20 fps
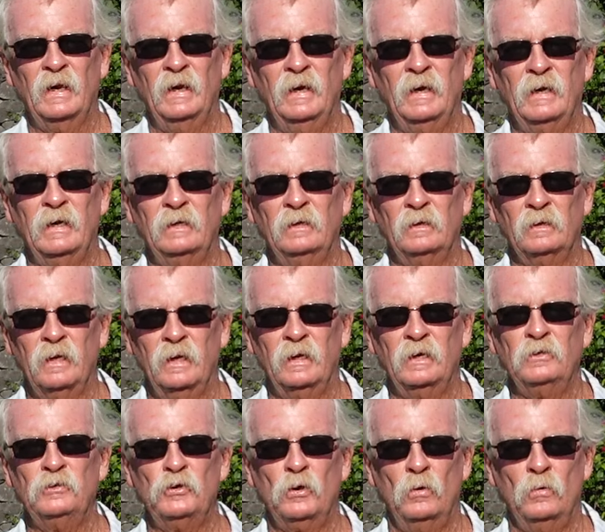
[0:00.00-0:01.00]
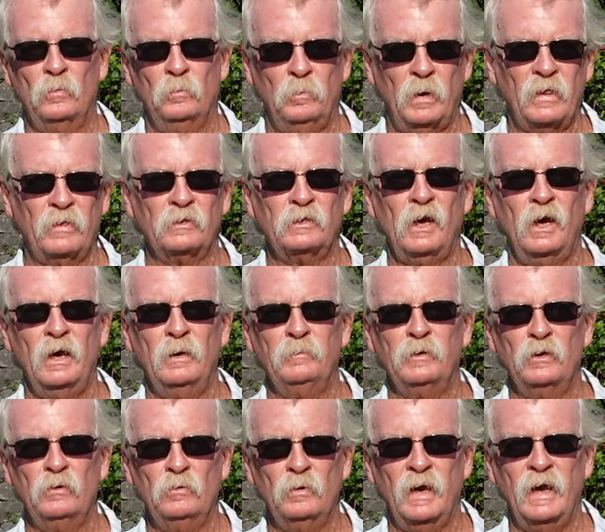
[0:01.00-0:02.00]
And he showed, by the time
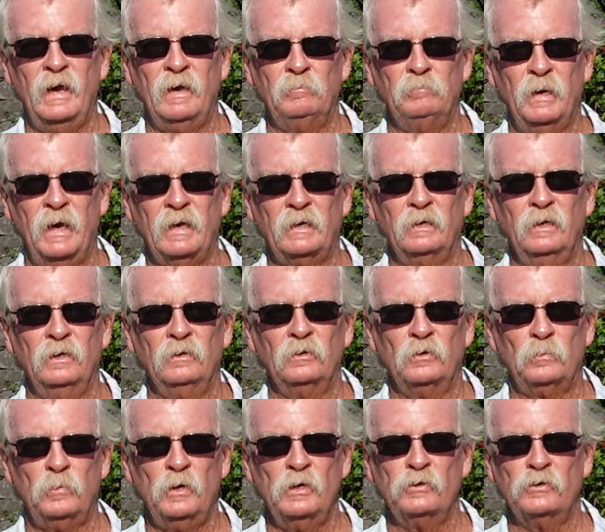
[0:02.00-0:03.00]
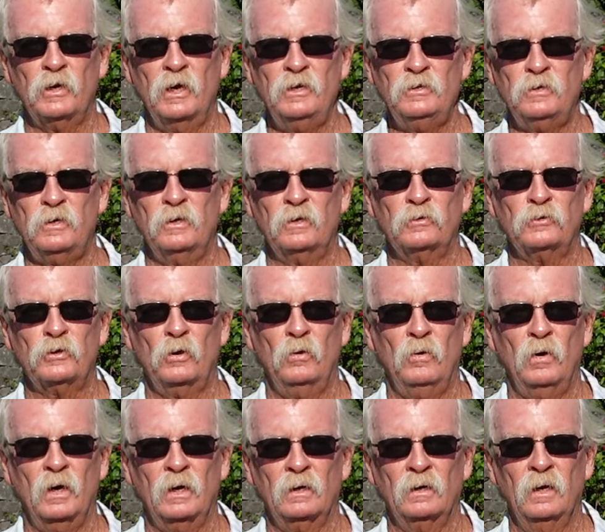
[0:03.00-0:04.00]
you add back in depreciation and
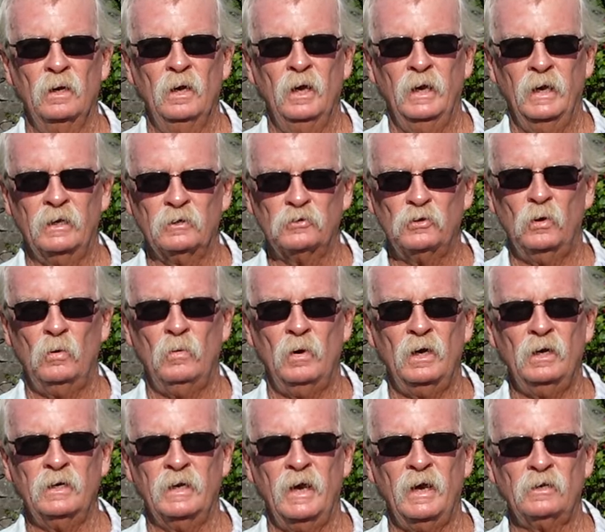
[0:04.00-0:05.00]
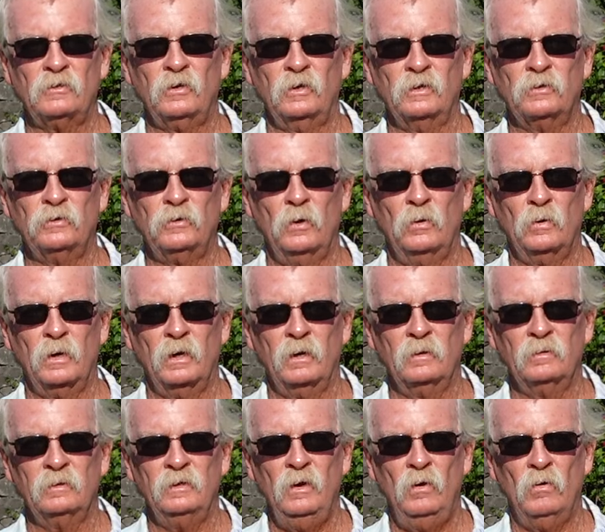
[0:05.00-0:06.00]
so on, he actually showed a,
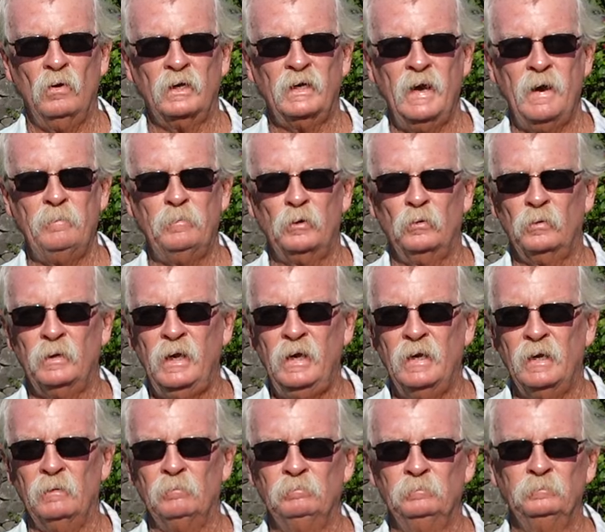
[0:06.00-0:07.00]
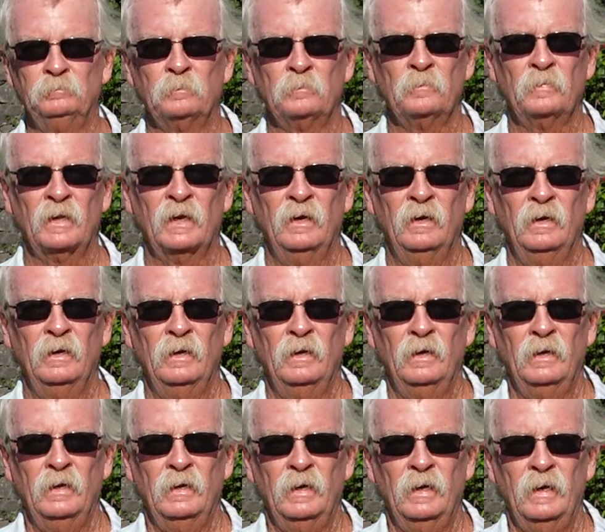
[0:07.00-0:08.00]
you know, a capital gain.
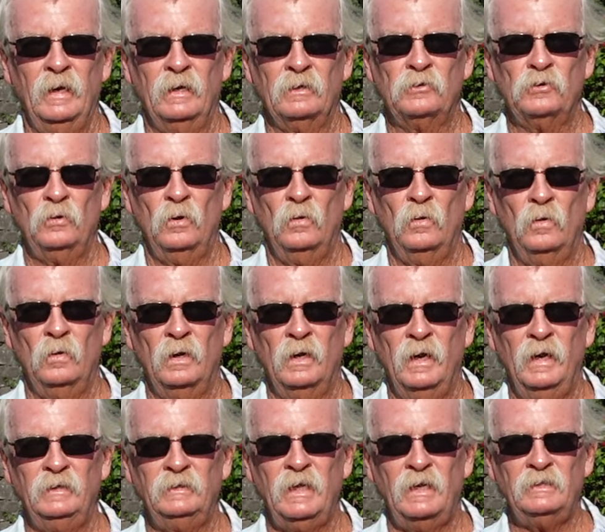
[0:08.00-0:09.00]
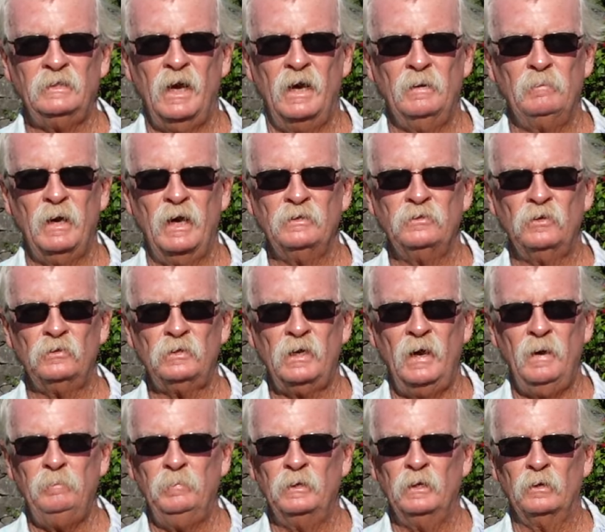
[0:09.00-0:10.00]
And so at that time, I just
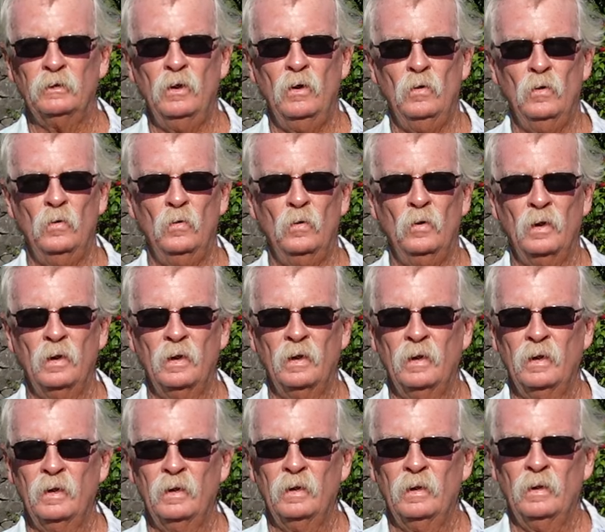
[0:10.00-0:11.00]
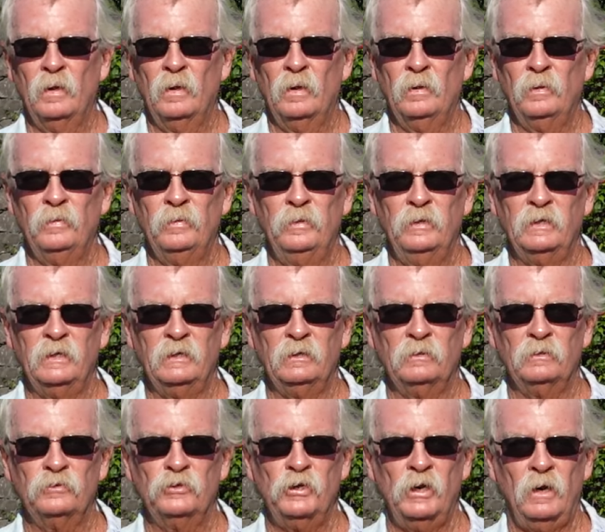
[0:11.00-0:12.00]
happened to know the
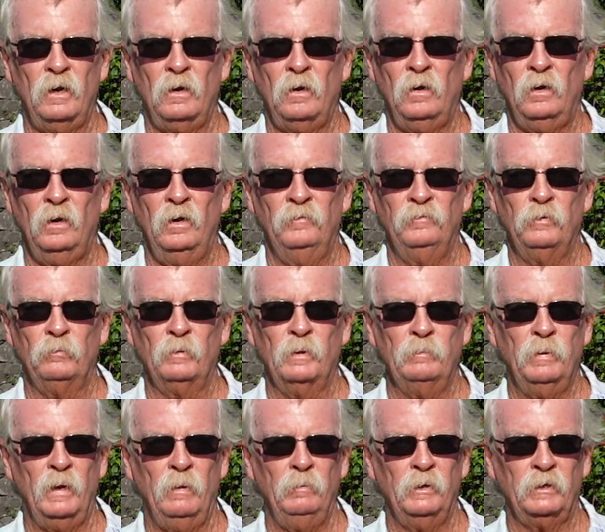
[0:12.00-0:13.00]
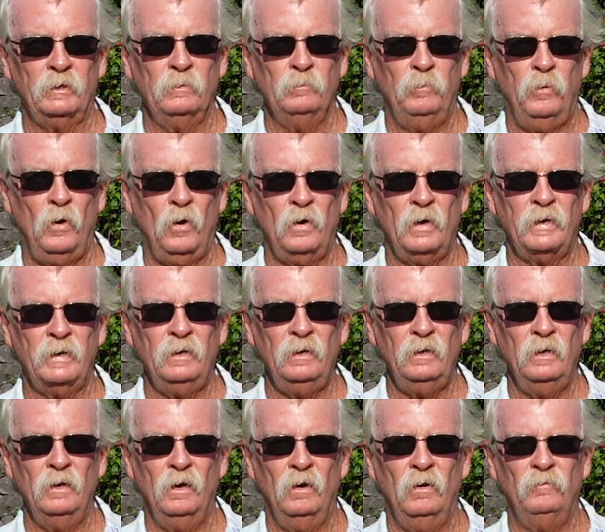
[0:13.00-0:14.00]
chair of the Republican Party
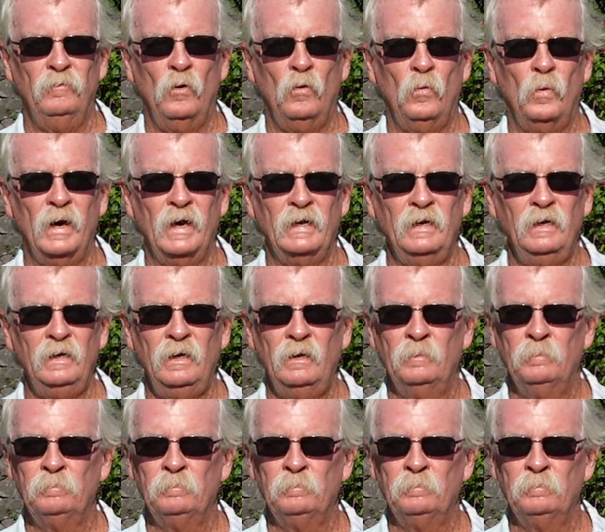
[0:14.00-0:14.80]
of Hawaii.